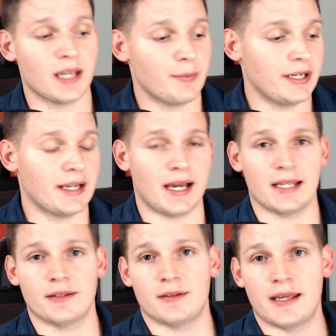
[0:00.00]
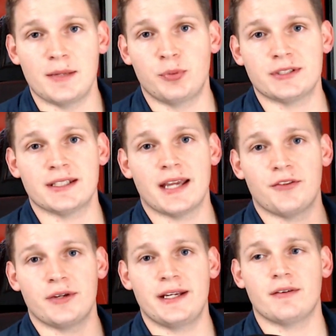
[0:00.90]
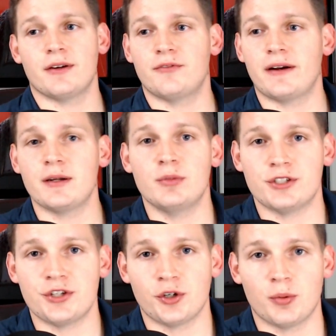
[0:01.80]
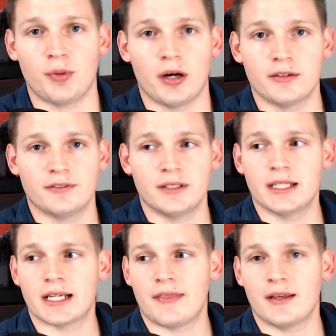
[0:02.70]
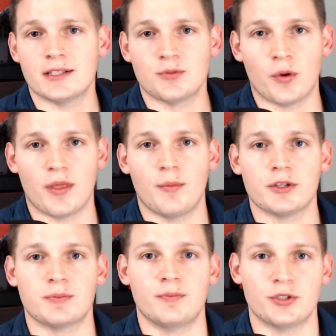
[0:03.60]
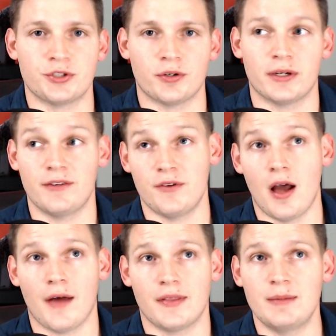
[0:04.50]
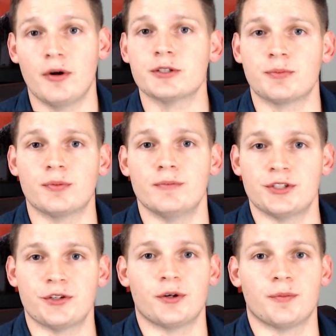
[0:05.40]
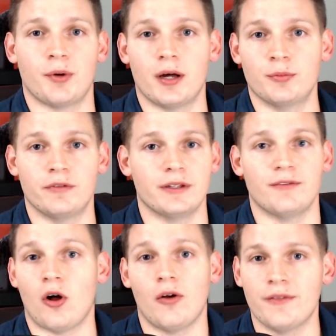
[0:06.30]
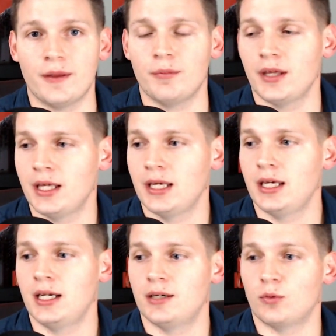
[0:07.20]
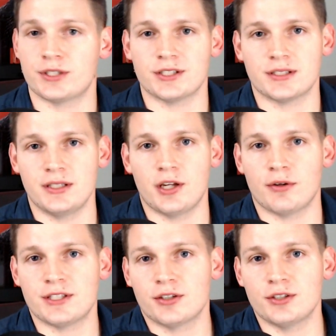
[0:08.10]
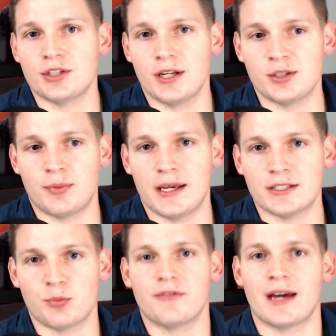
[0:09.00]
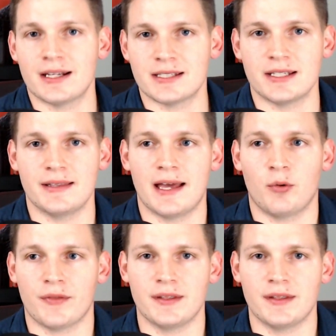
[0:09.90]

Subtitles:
mean, he puts together here a very mature Bond flick. I think it's one of the most mature, if not the most mature Bond movie of all of them, which is, it's a good change of pace. We've kind of seen that with these